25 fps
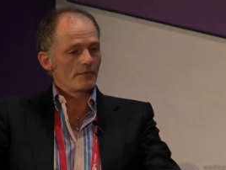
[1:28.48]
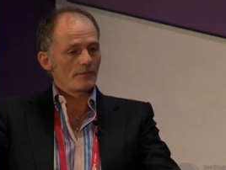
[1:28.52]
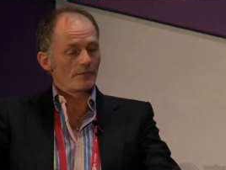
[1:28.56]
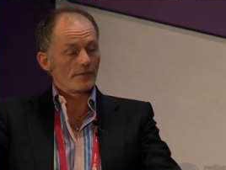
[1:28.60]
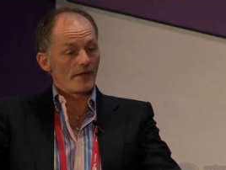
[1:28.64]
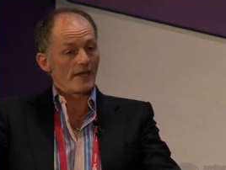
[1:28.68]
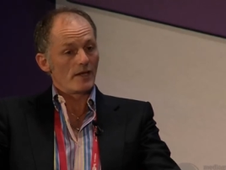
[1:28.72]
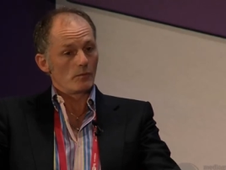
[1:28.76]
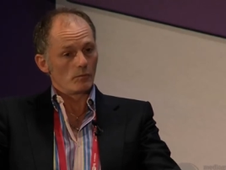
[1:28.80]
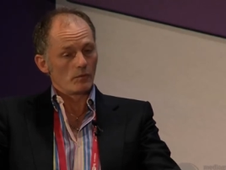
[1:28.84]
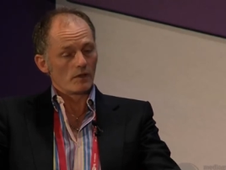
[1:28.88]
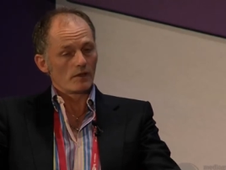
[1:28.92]

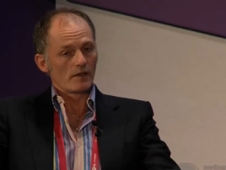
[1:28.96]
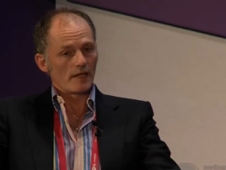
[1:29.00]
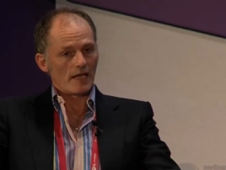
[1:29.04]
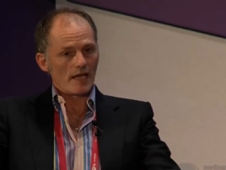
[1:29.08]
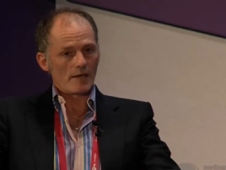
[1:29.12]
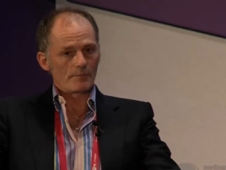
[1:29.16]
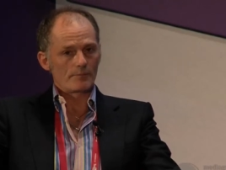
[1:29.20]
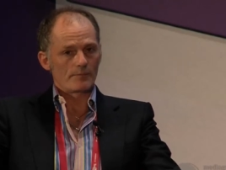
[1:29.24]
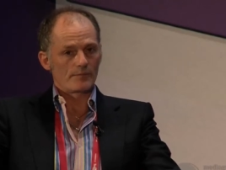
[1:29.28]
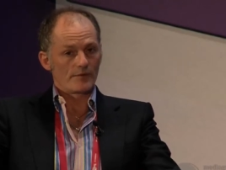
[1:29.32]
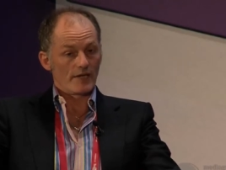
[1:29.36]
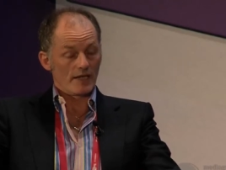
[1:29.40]
They will
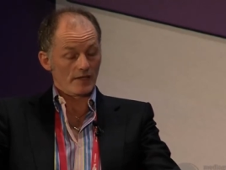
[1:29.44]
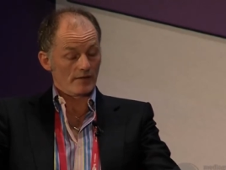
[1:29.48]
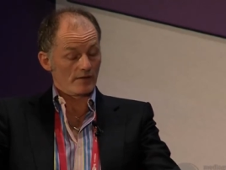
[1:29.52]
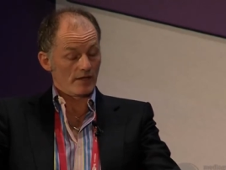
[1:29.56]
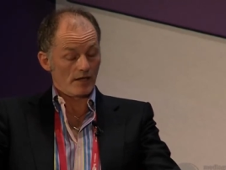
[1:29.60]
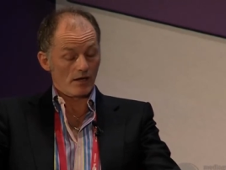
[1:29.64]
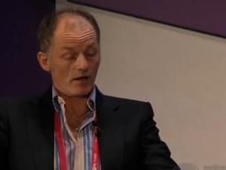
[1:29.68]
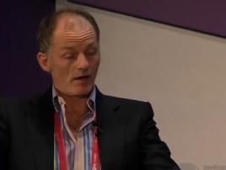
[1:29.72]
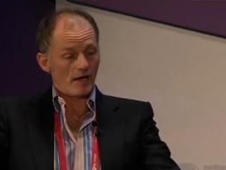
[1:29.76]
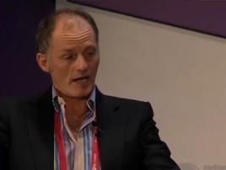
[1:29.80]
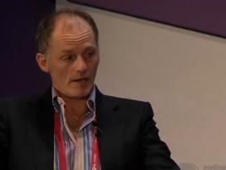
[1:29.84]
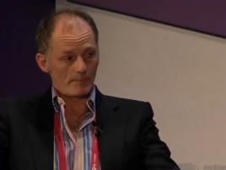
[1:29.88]
hap- they,
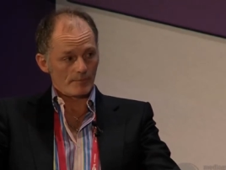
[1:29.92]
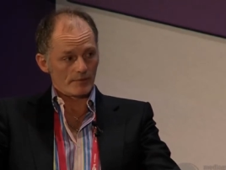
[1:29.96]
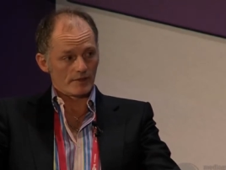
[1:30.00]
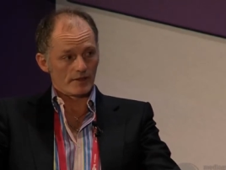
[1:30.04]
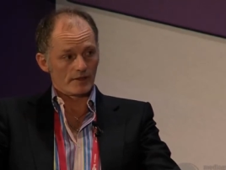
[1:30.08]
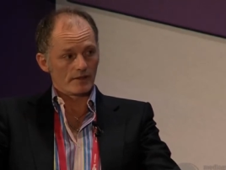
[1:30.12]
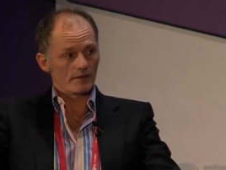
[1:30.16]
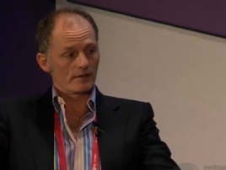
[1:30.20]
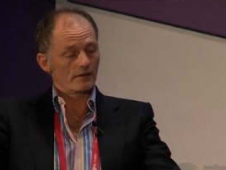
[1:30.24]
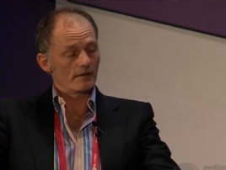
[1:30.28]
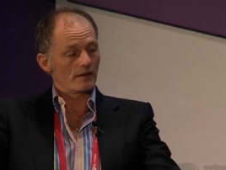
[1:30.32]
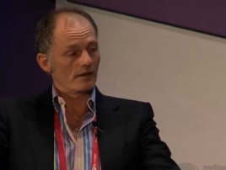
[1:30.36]
they are
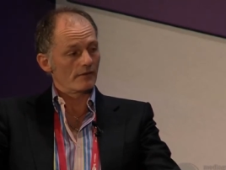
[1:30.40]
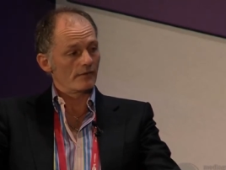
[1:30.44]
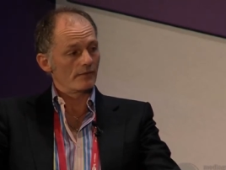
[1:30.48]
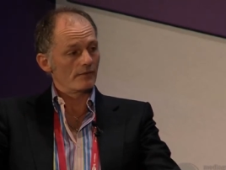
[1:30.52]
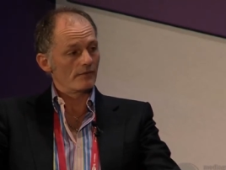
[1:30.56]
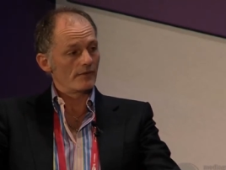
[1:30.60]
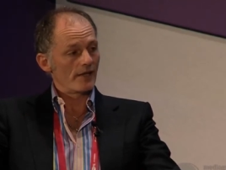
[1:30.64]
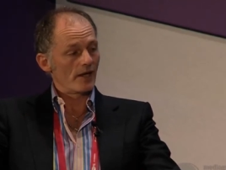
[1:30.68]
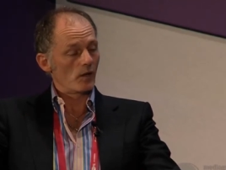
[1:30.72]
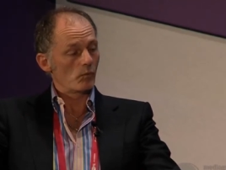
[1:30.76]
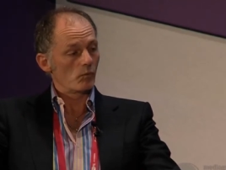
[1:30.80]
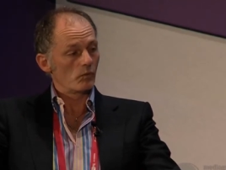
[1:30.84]
happening,
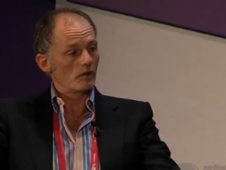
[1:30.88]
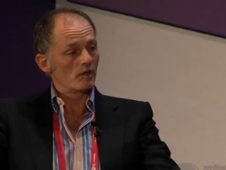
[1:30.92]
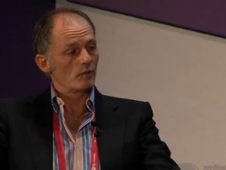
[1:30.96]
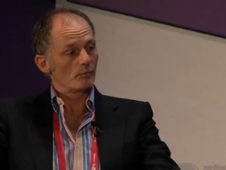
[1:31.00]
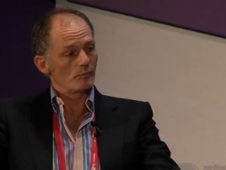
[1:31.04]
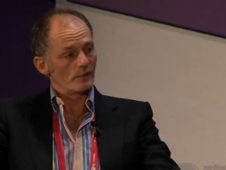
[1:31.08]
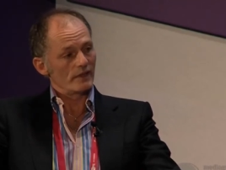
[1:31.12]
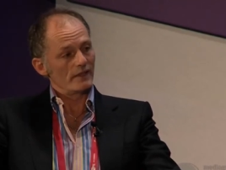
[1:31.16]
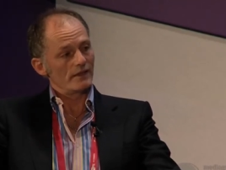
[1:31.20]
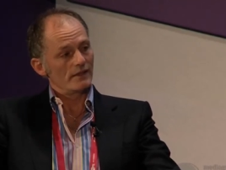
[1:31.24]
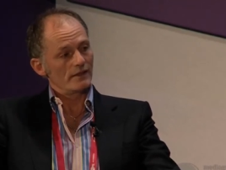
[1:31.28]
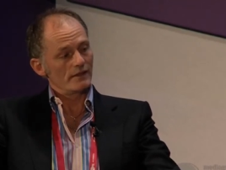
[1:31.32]
and there will
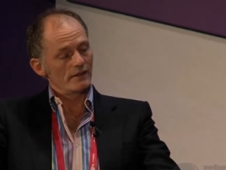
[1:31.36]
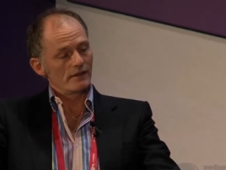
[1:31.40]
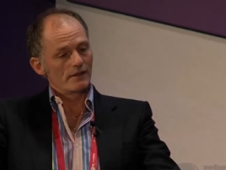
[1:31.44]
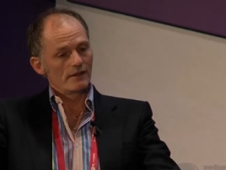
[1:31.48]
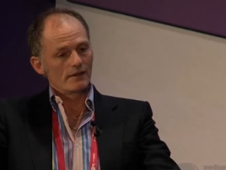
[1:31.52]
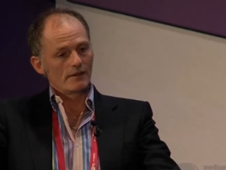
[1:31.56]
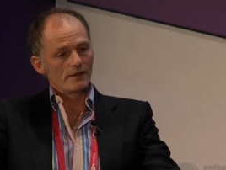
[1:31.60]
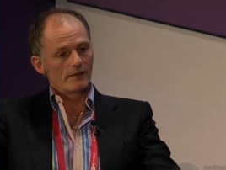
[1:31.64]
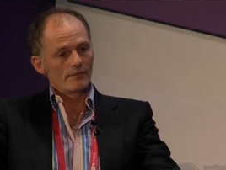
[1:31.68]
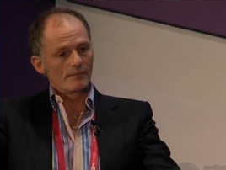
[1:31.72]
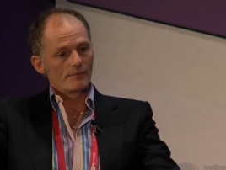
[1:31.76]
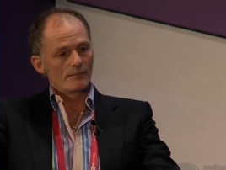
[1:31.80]
be
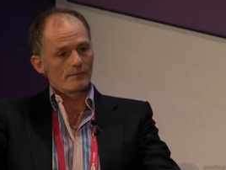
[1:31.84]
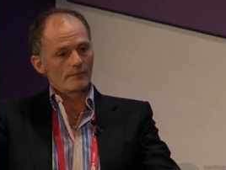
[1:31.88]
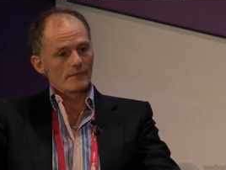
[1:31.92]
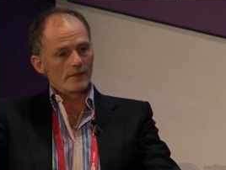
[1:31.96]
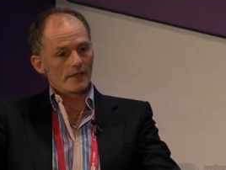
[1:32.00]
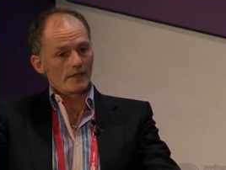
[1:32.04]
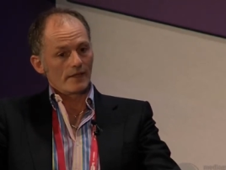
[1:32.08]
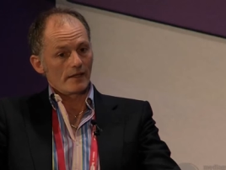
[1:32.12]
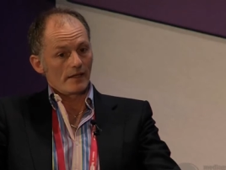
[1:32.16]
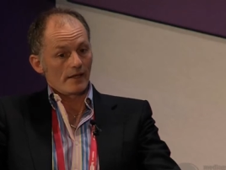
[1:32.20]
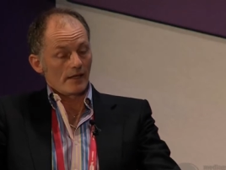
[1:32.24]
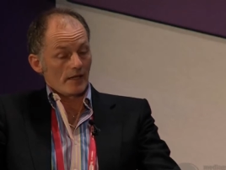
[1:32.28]

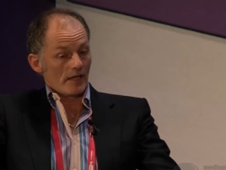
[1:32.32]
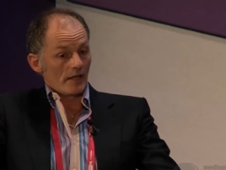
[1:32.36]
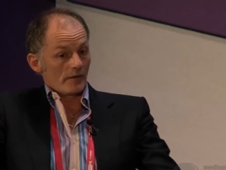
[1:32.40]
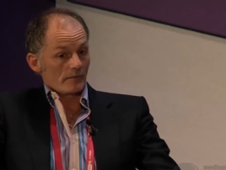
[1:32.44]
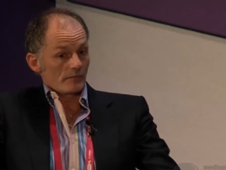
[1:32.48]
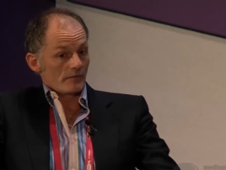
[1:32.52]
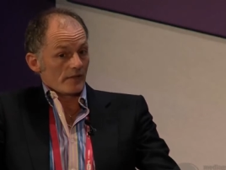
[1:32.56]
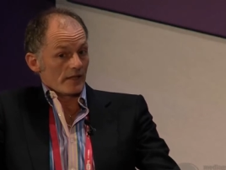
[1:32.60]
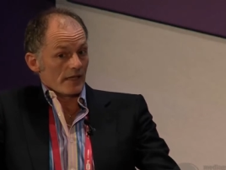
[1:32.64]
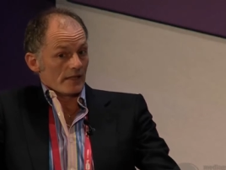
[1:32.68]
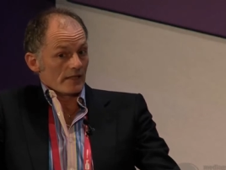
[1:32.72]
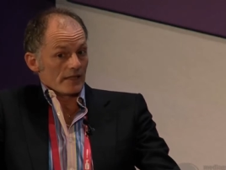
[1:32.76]
it,
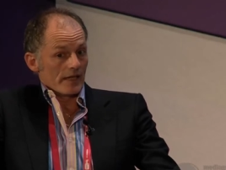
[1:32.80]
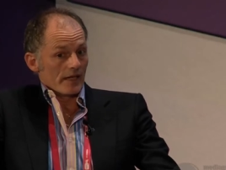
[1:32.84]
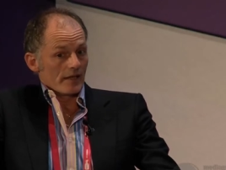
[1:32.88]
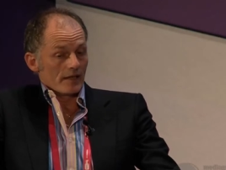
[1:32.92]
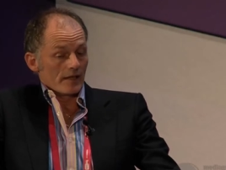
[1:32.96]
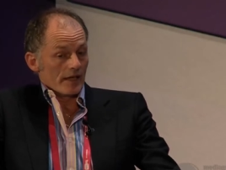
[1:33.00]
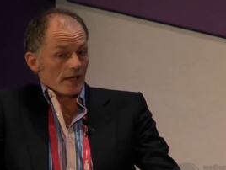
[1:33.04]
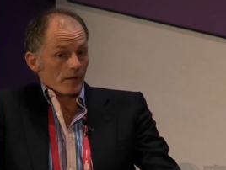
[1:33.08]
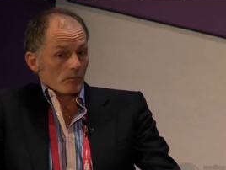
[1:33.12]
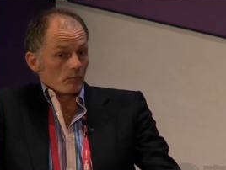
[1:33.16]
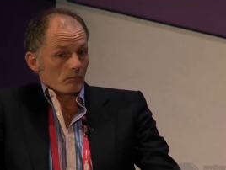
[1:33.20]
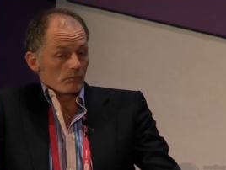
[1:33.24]
it,
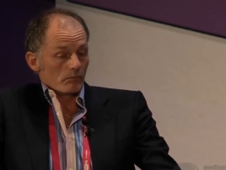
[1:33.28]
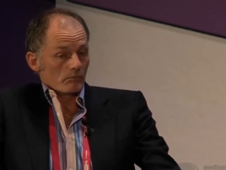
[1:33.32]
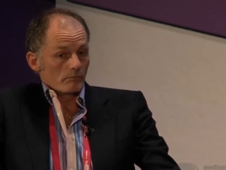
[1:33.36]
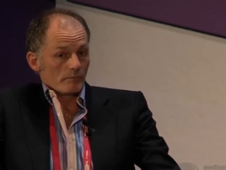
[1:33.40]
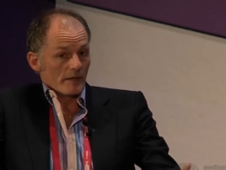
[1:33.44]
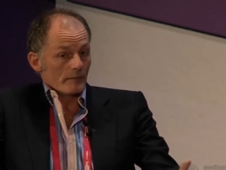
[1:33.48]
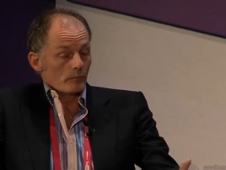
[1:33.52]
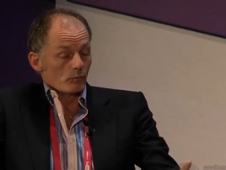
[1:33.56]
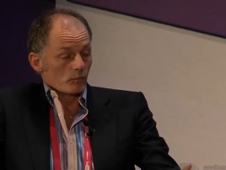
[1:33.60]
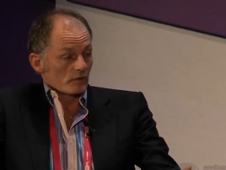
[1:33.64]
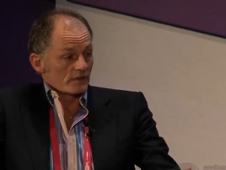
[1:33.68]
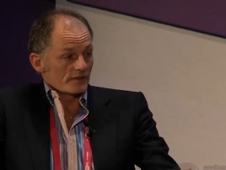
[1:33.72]
it,
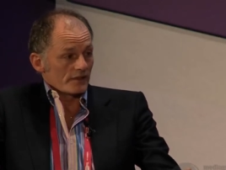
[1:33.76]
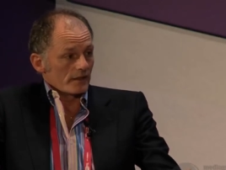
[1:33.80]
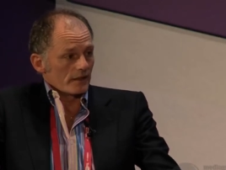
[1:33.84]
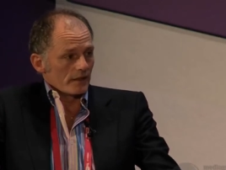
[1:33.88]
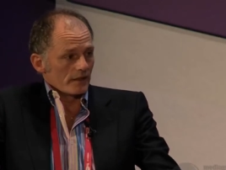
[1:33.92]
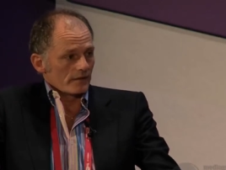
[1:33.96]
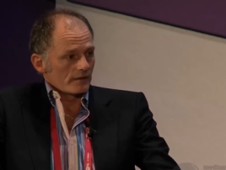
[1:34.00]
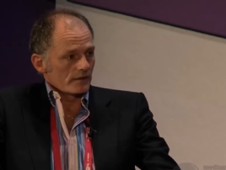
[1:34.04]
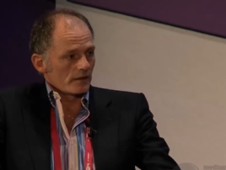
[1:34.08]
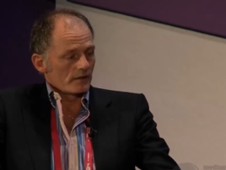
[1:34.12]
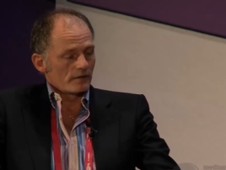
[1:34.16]
people will see it.